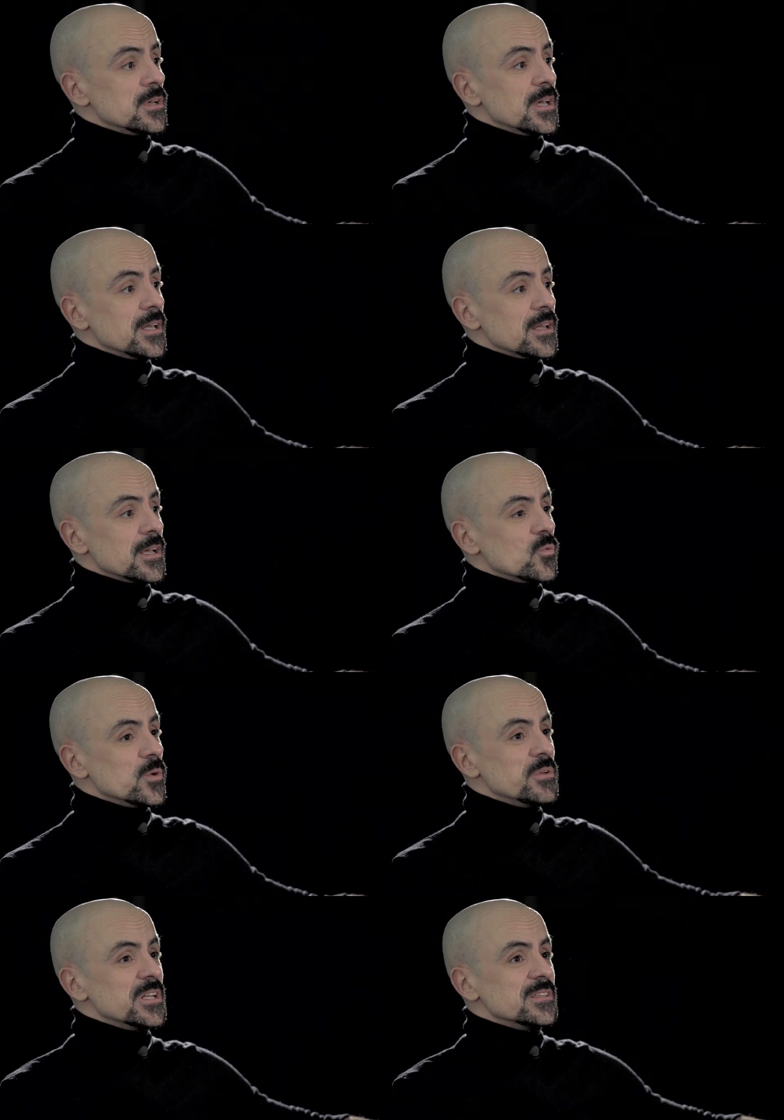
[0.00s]
And uh, we
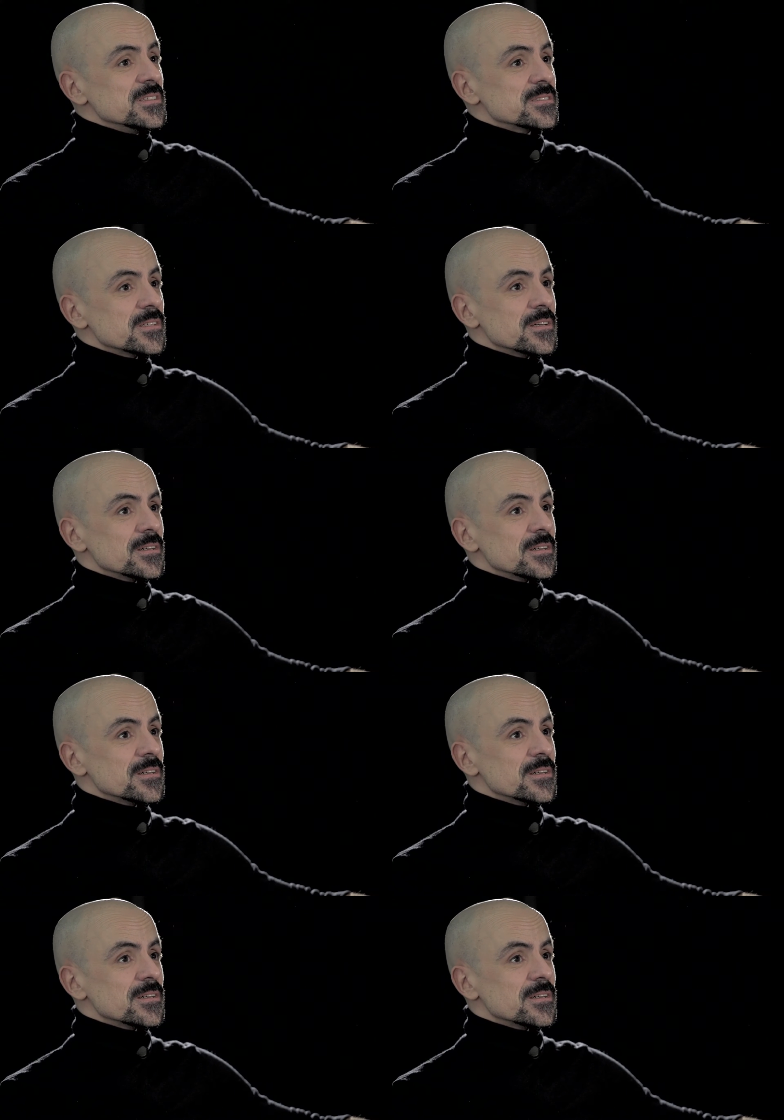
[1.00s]
built this uh,